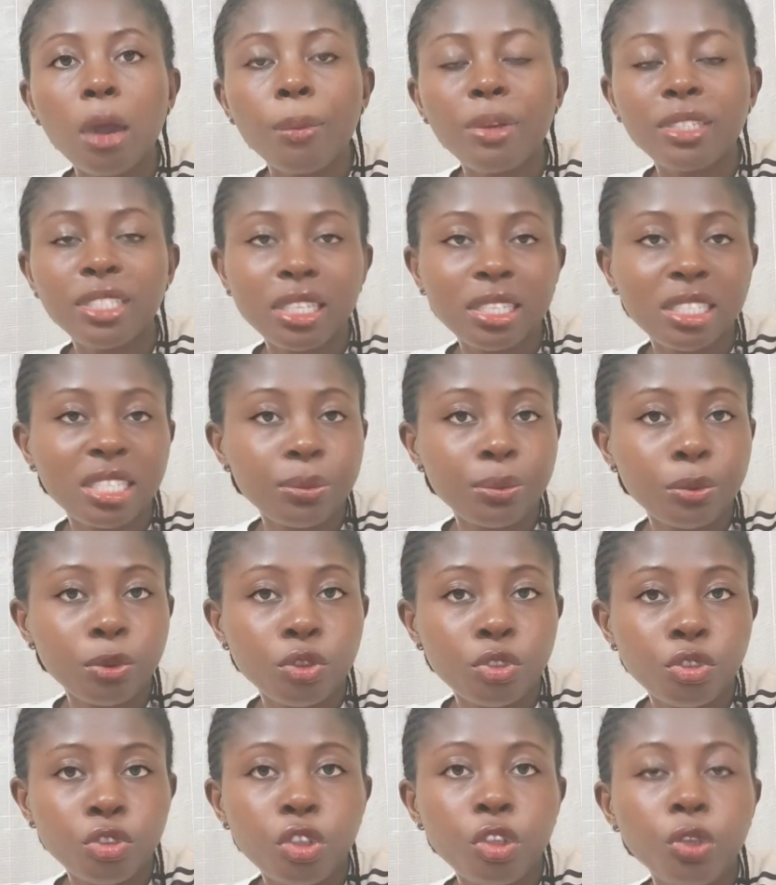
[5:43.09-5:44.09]

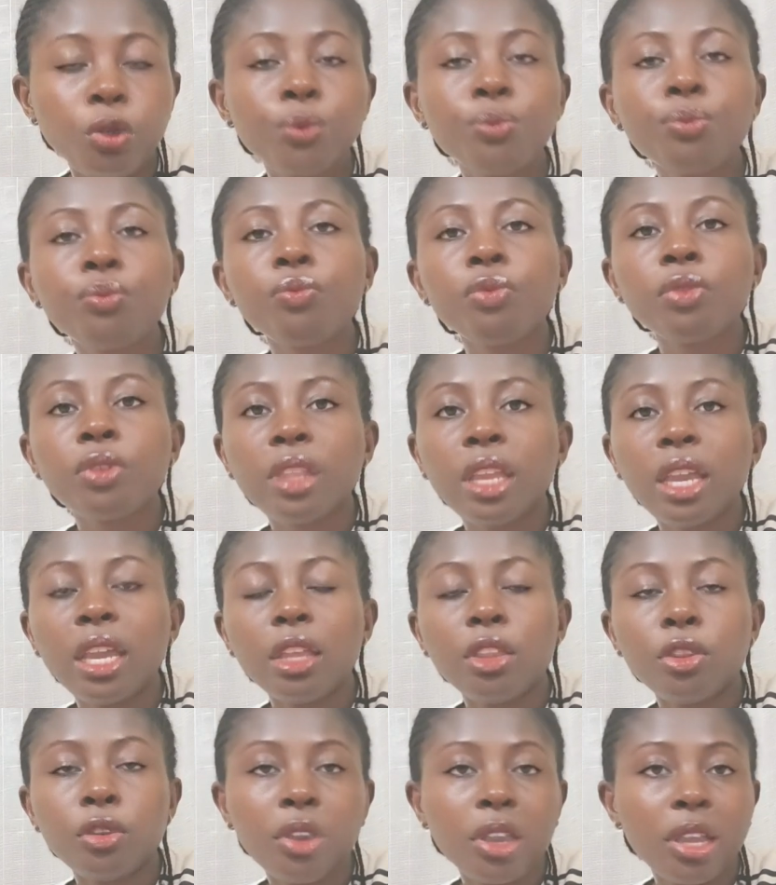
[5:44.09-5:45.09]
accessible to you,
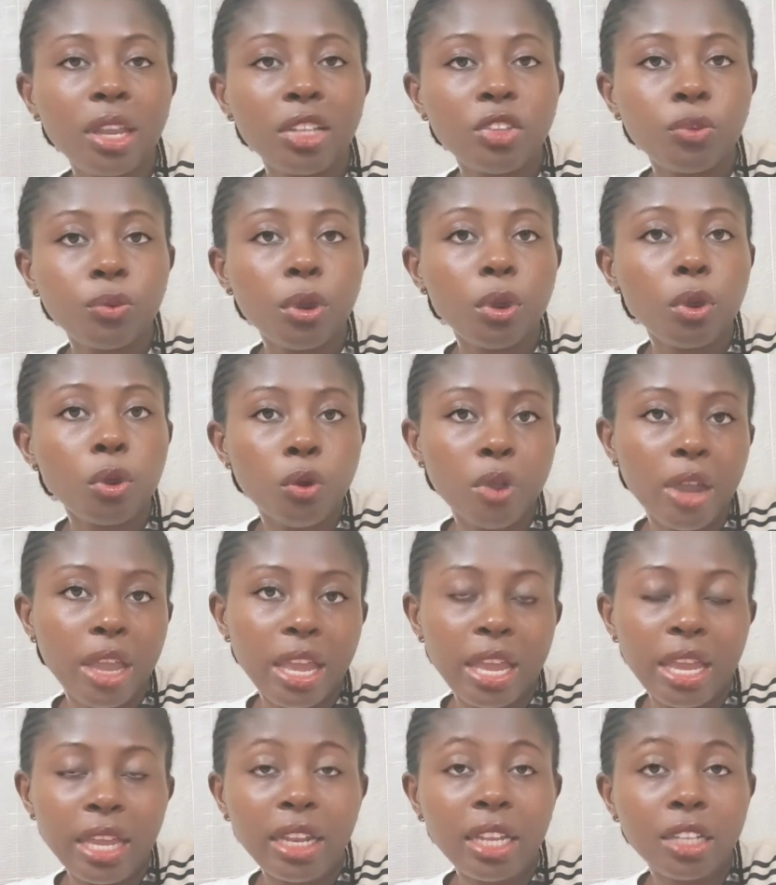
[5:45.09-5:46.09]
then you can as well go
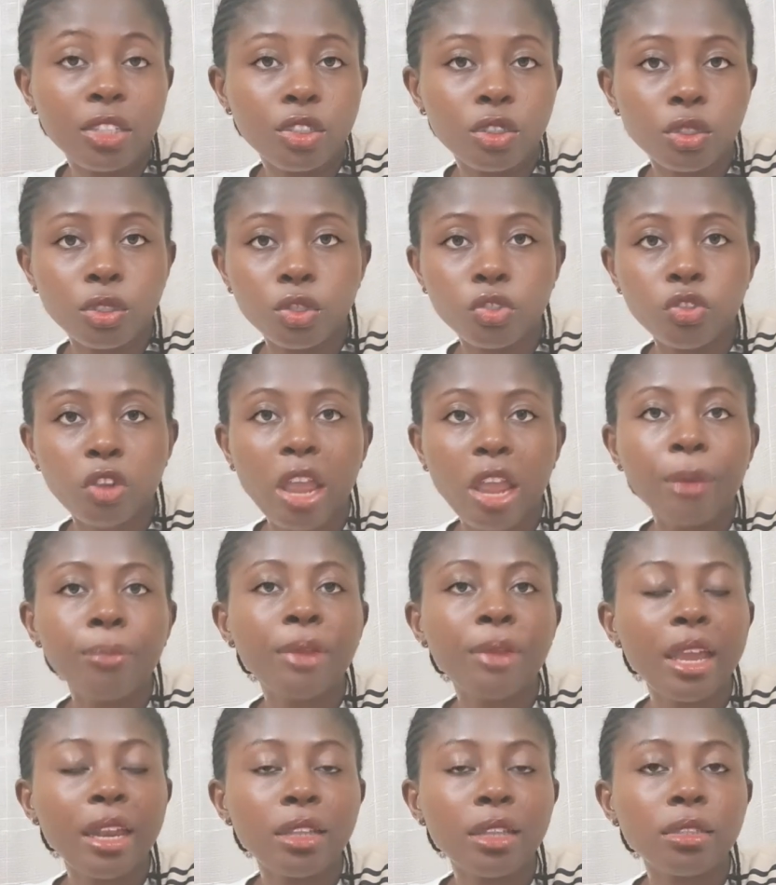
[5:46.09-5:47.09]
ahead and
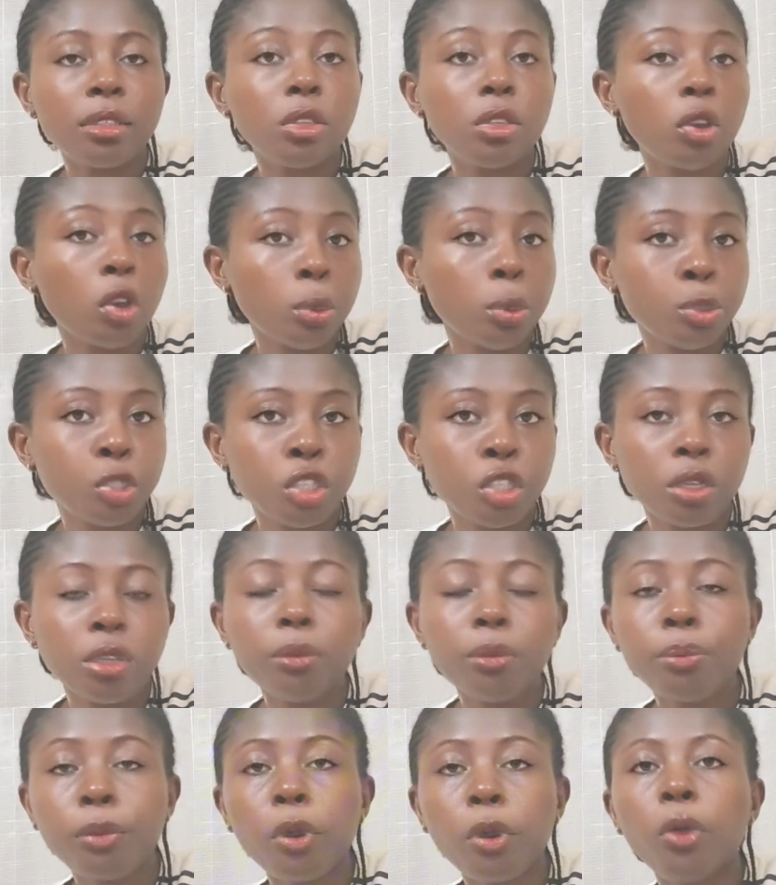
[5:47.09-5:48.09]
subscribe. That is the
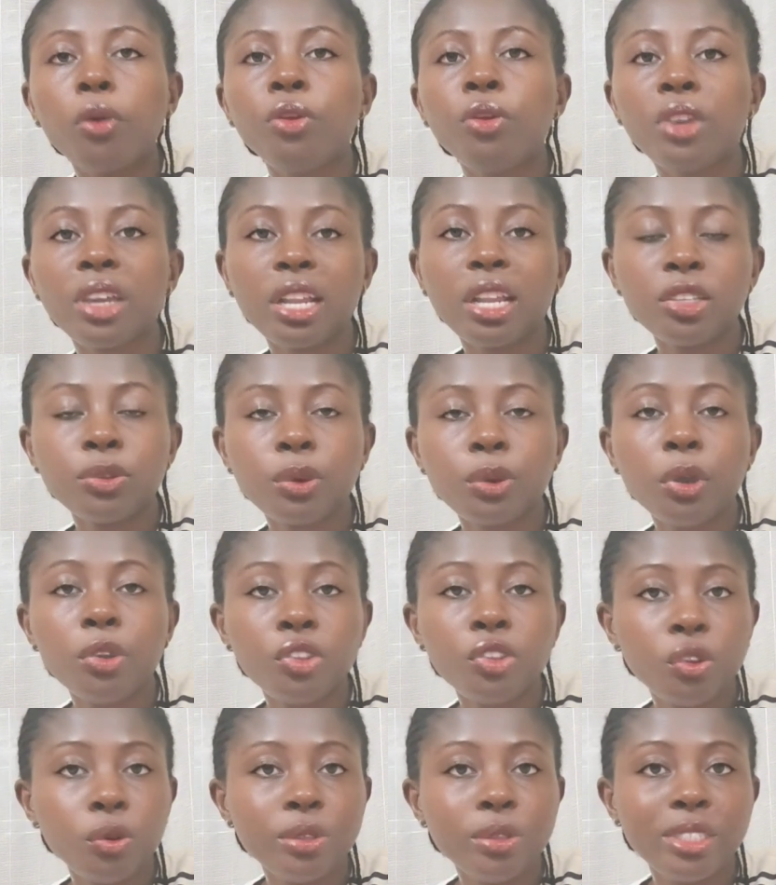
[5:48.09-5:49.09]
option, but you can as
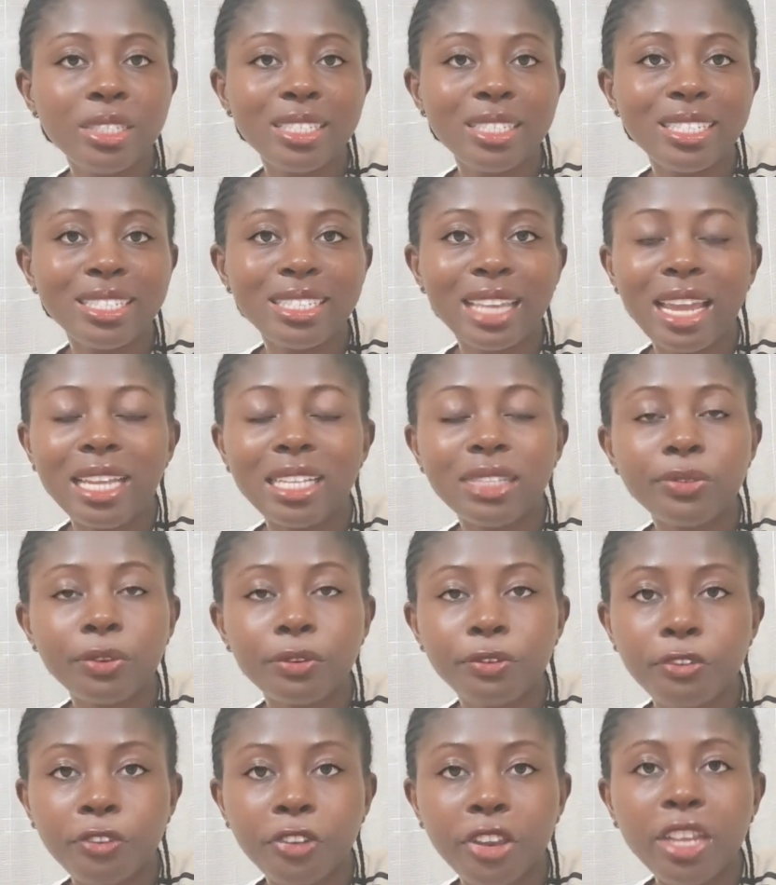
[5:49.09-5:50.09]
well use the site
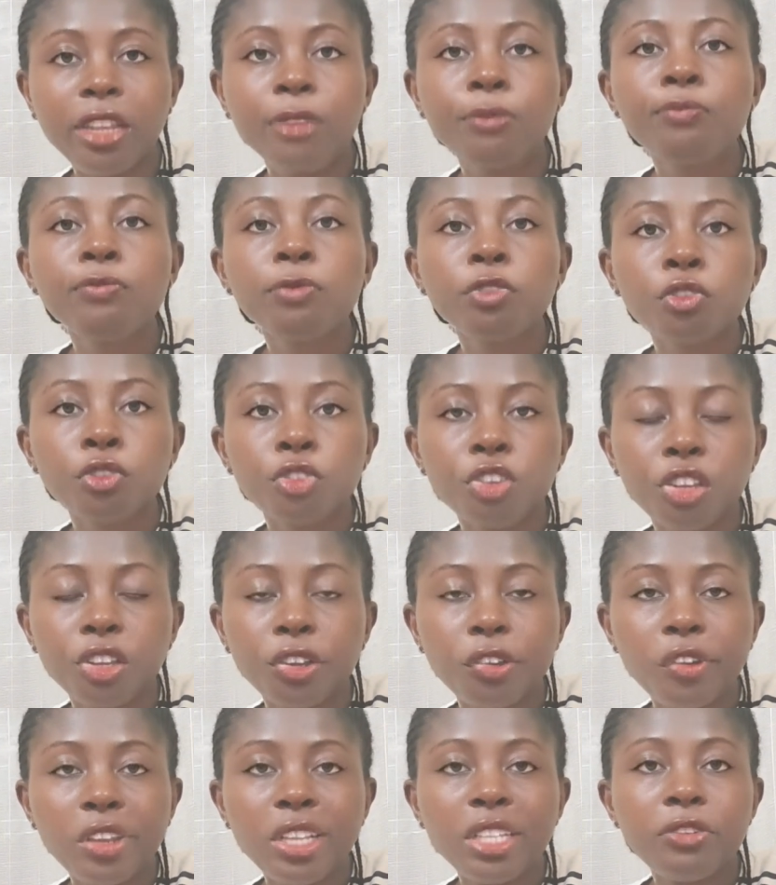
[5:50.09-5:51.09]
for free to
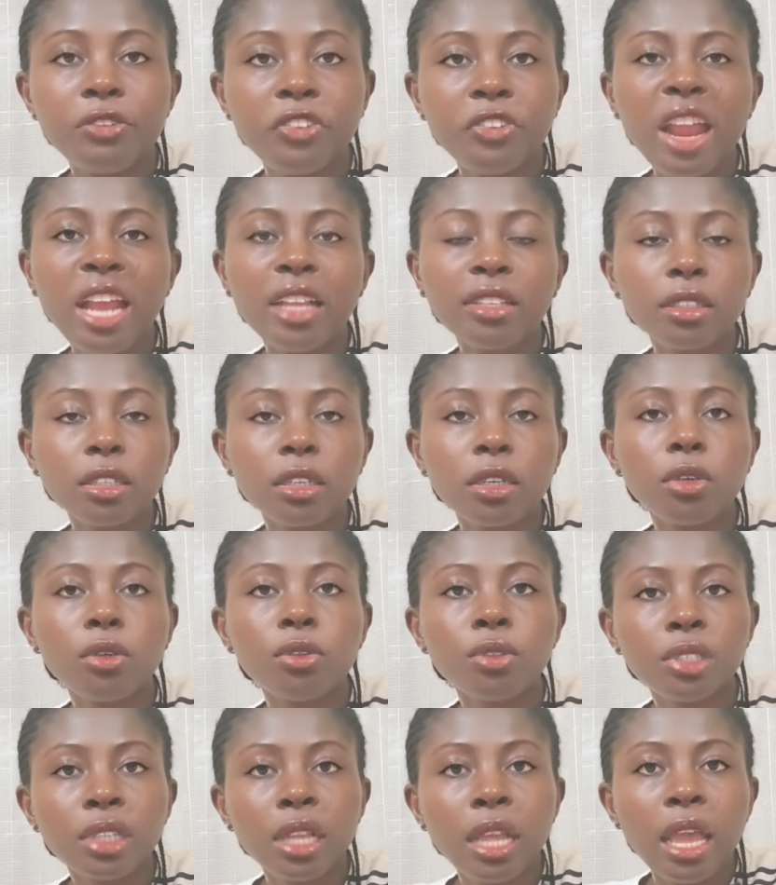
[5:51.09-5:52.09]
generate free
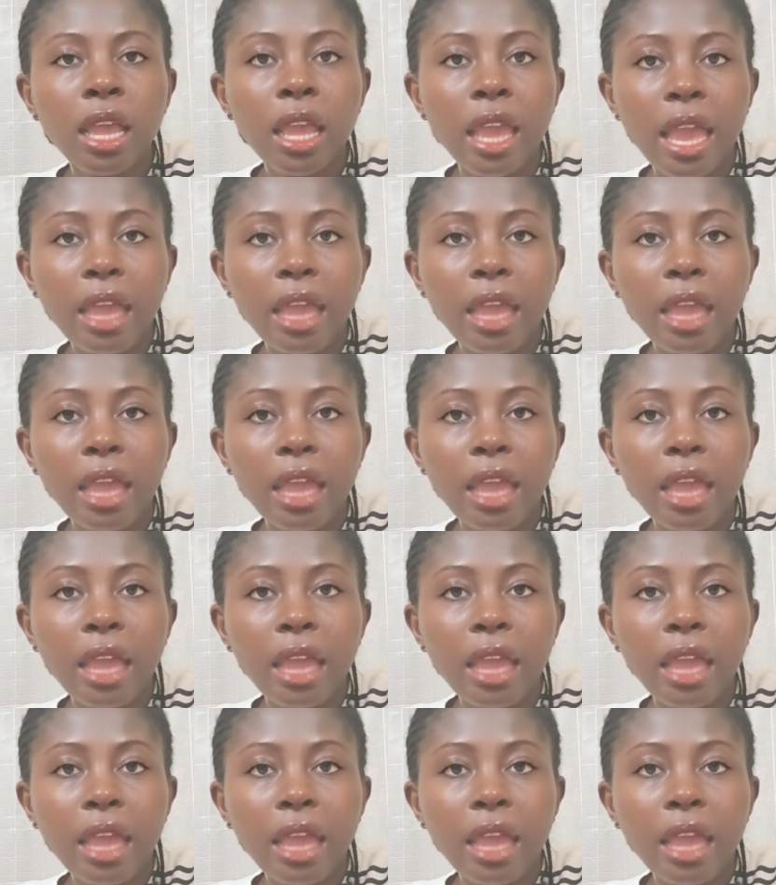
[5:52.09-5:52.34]
articles